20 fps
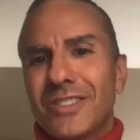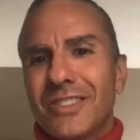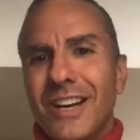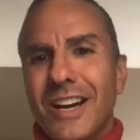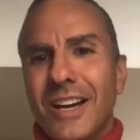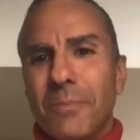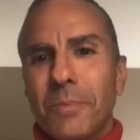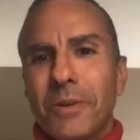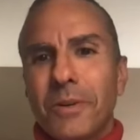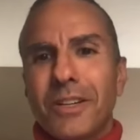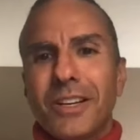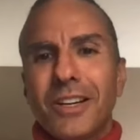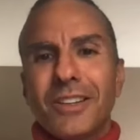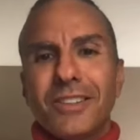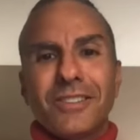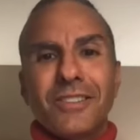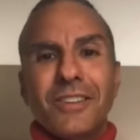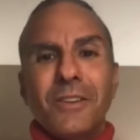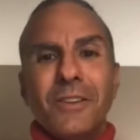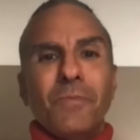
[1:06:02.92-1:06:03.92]
it's not,
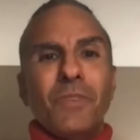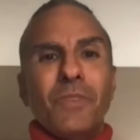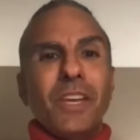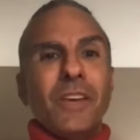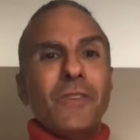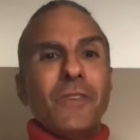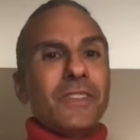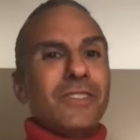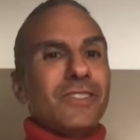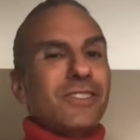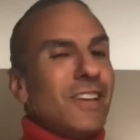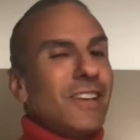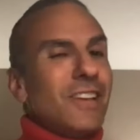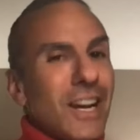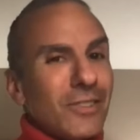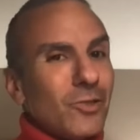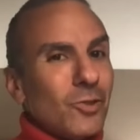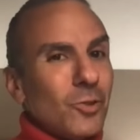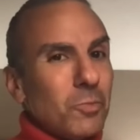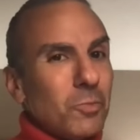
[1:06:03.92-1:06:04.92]
because if it's
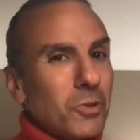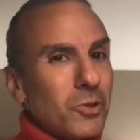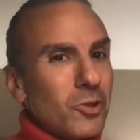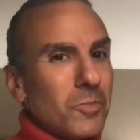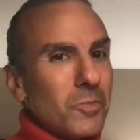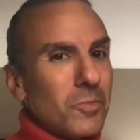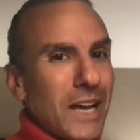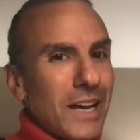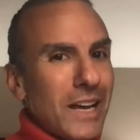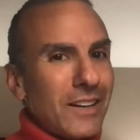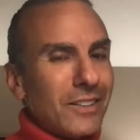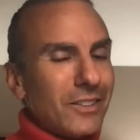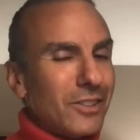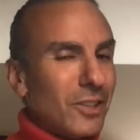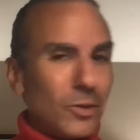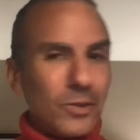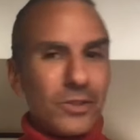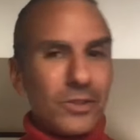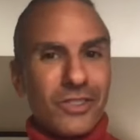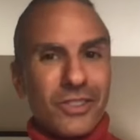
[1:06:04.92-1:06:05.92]
not super dramatic,
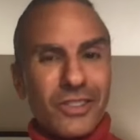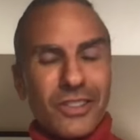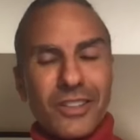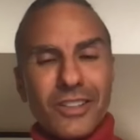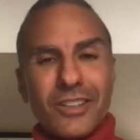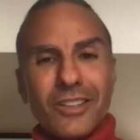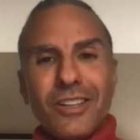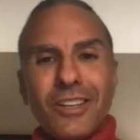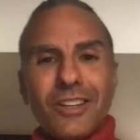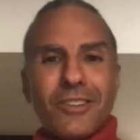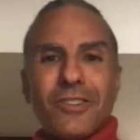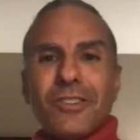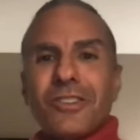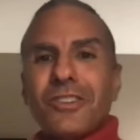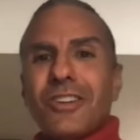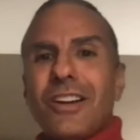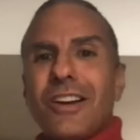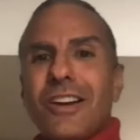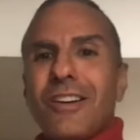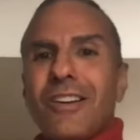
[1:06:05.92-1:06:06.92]
no one's gonna click or
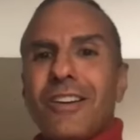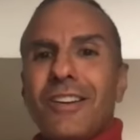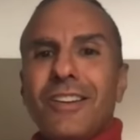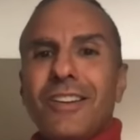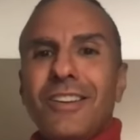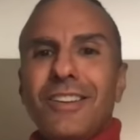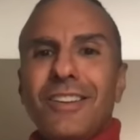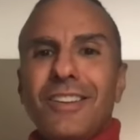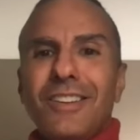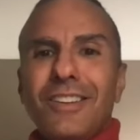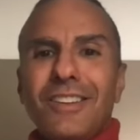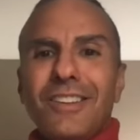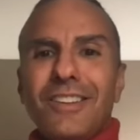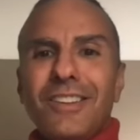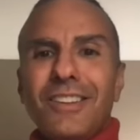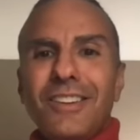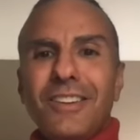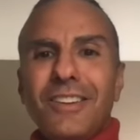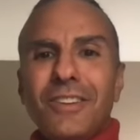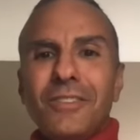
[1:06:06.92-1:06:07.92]
share,
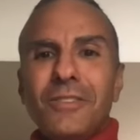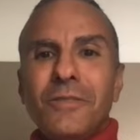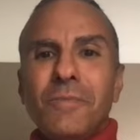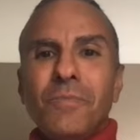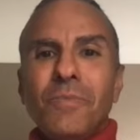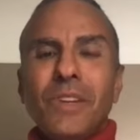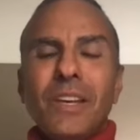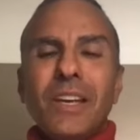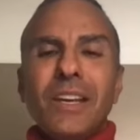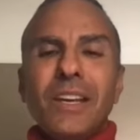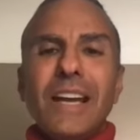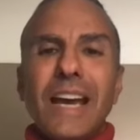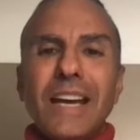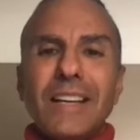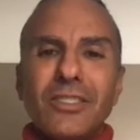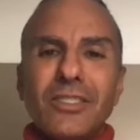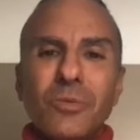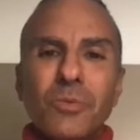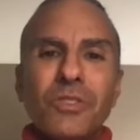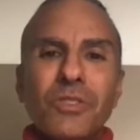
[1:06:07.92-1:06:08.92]
you know? And
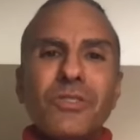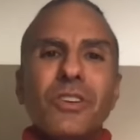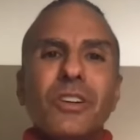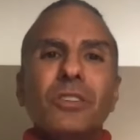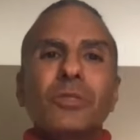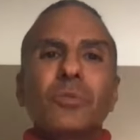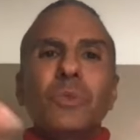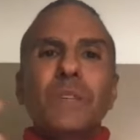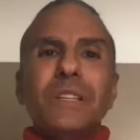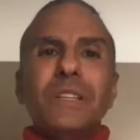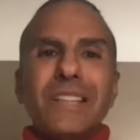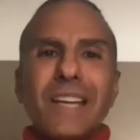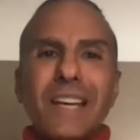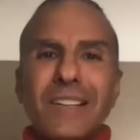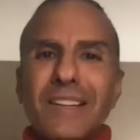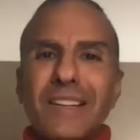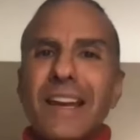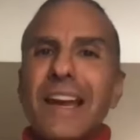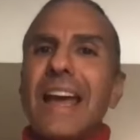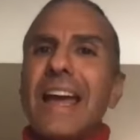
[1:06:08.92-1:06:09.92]
as a result, we
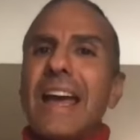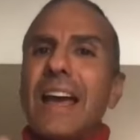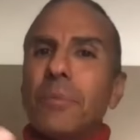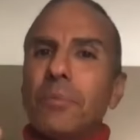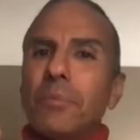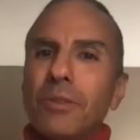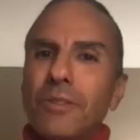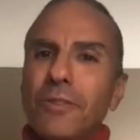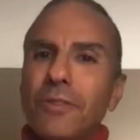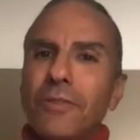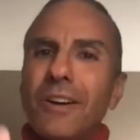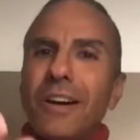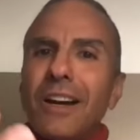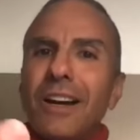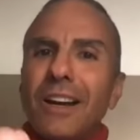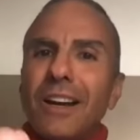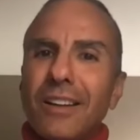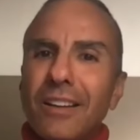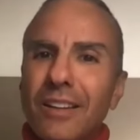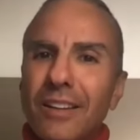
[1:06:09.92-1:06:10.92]
tend to
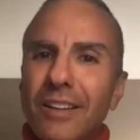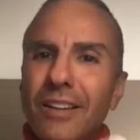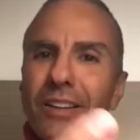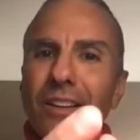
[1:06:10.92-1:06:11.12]
amplify